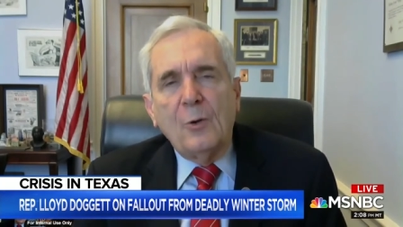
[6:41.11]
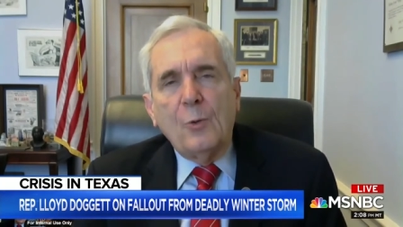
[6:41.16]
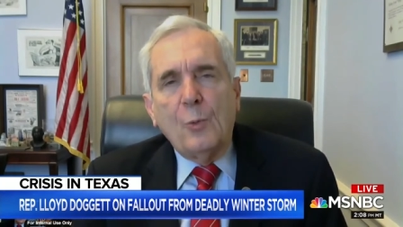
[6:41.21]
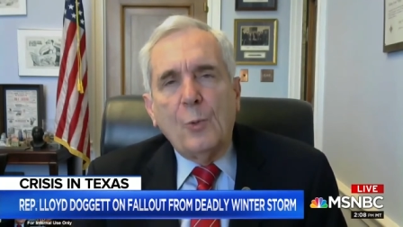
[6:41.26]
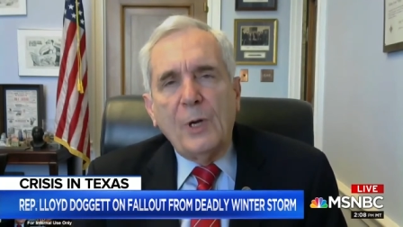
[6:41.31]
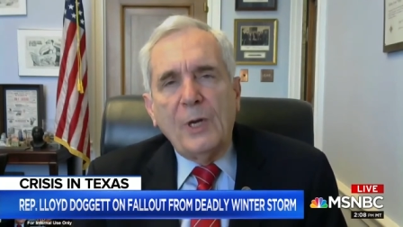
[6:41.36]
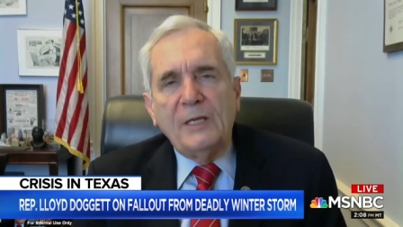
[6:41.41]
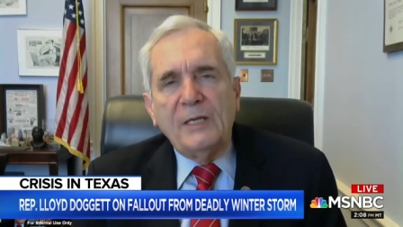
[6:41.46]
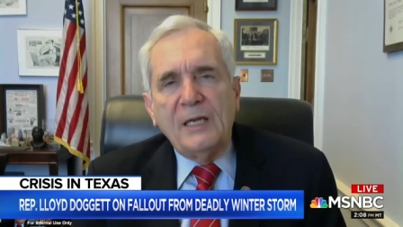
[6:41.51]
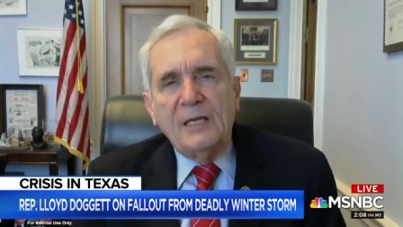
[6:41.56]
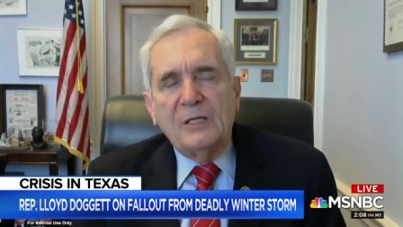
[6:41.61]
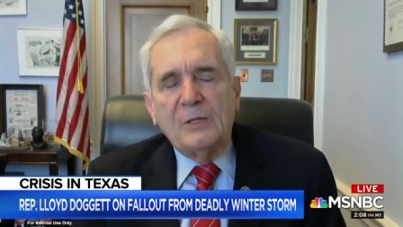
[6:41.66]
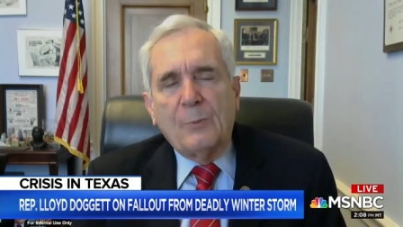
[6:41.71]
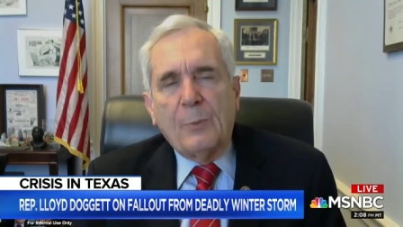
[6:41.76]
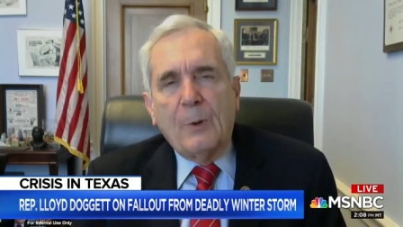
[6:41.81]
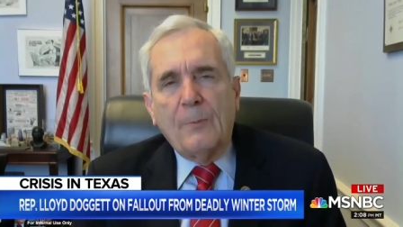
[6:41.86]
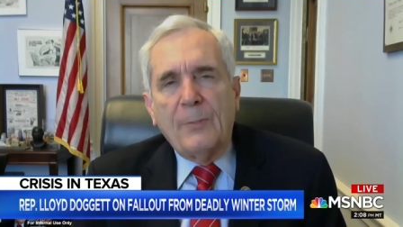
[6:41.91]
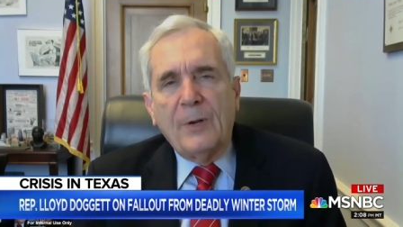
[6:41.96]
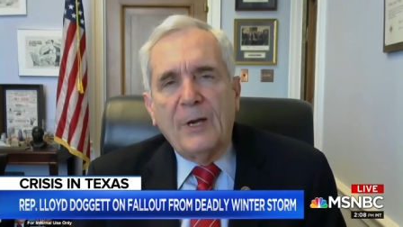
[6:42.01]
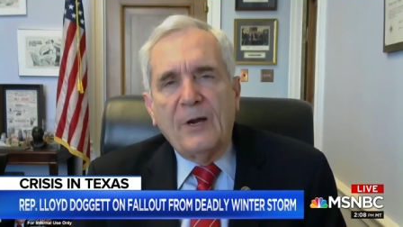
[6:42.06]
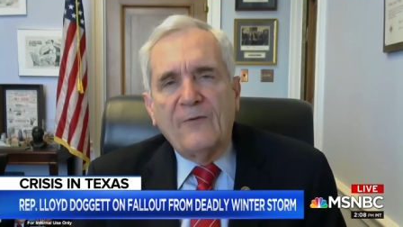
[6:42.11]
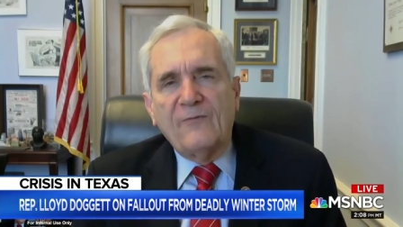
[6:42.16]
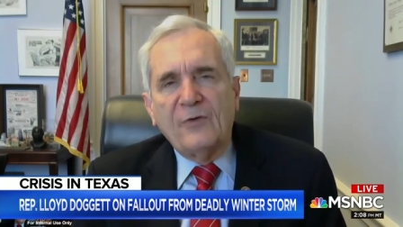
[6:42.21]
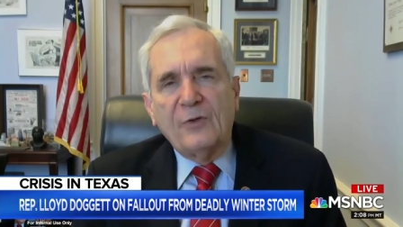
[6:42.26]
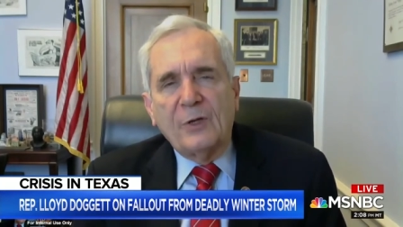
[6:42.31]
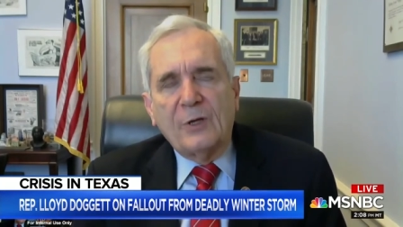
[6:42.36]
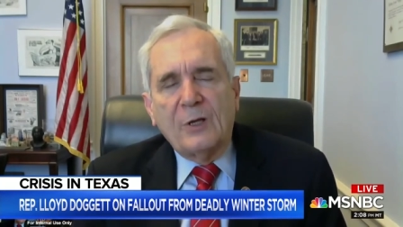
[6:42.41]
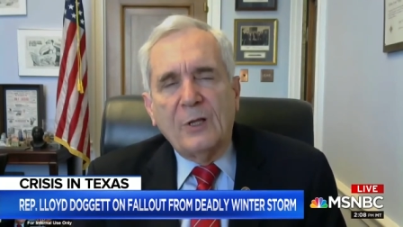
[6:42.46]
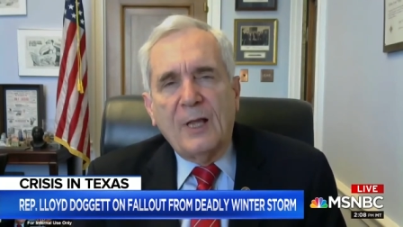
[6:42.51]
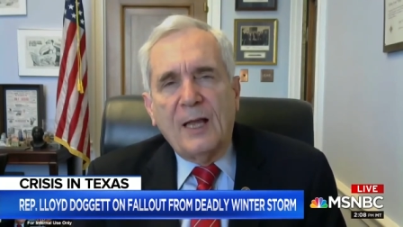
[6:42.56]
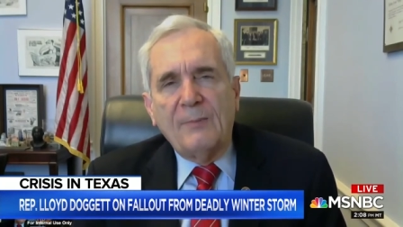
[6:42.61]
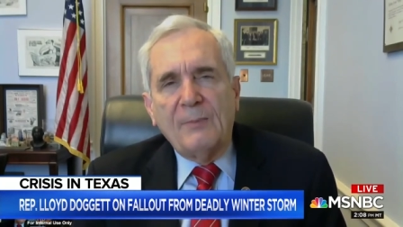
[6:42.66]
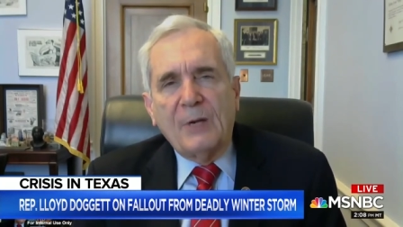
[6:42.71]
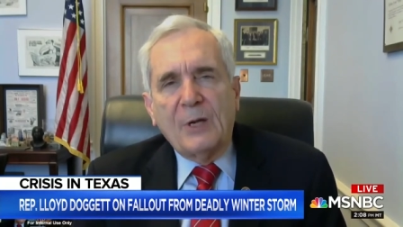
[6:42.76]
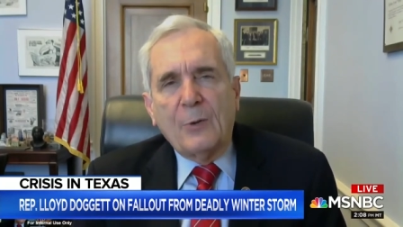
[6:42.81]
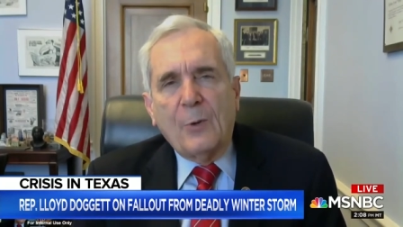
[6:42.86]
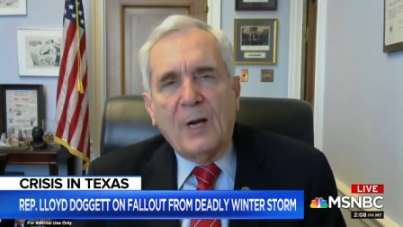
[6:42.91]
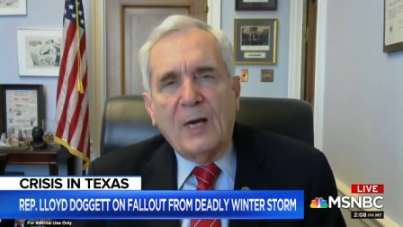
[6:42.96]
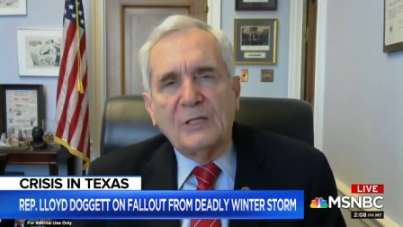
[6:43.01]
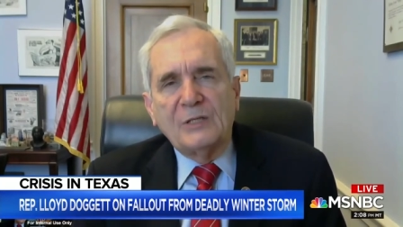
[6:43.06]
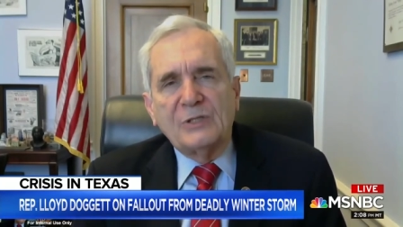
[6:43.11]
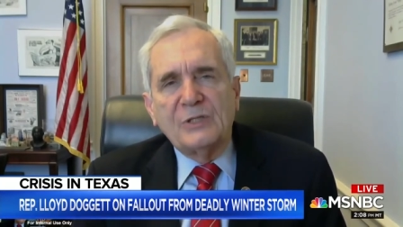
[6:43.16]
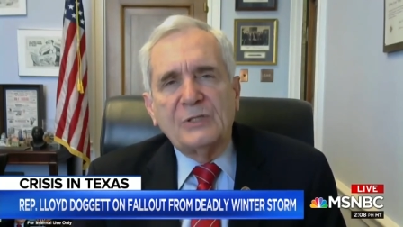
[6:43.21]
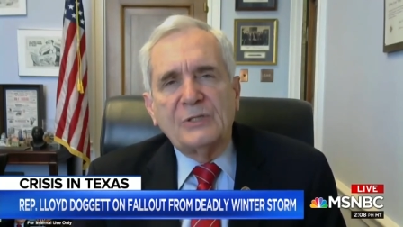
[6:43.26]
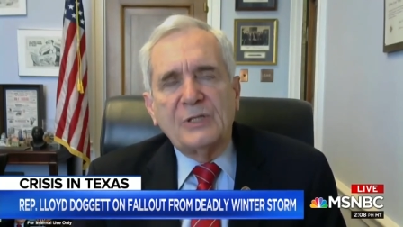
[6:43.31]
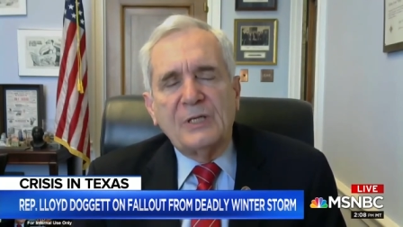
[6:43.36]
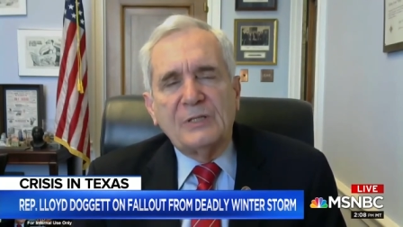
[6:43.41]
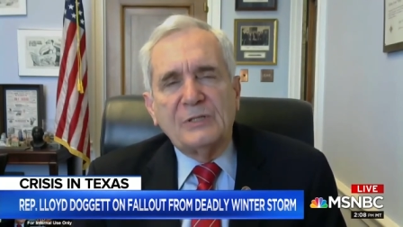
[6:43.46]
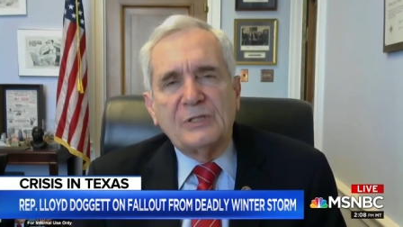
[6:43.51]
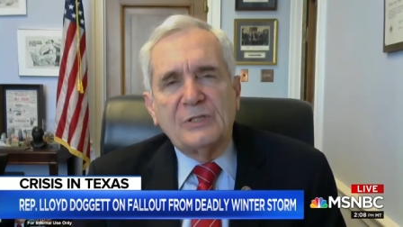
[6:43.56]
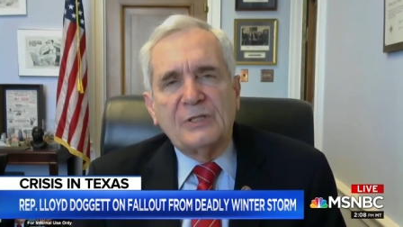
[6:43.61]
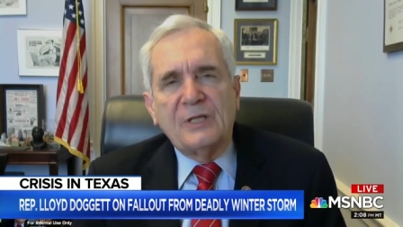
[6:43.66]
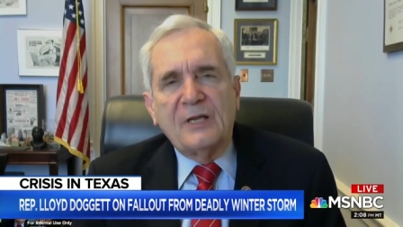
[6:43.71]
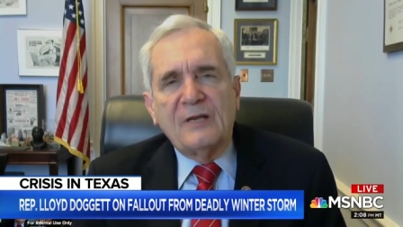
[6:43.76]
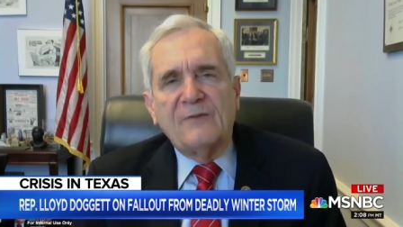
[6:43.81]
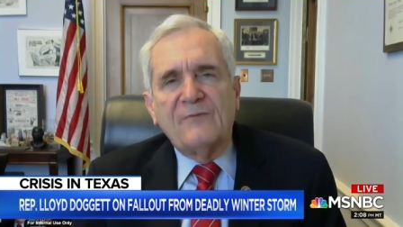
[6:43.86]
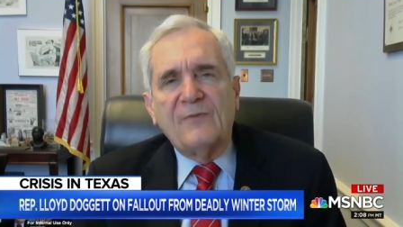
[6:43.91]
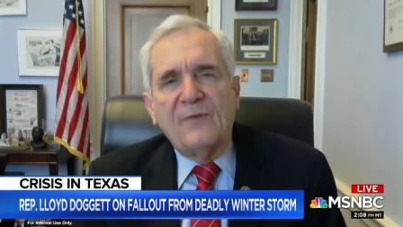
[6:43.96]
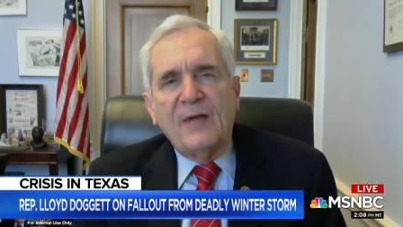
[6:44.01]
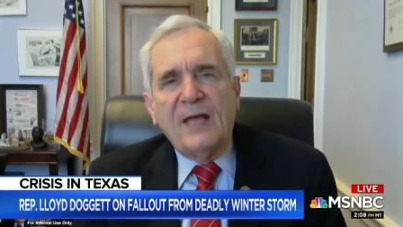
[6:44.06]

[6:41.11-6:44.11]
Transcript: We need to prepare for the climate crisis instead of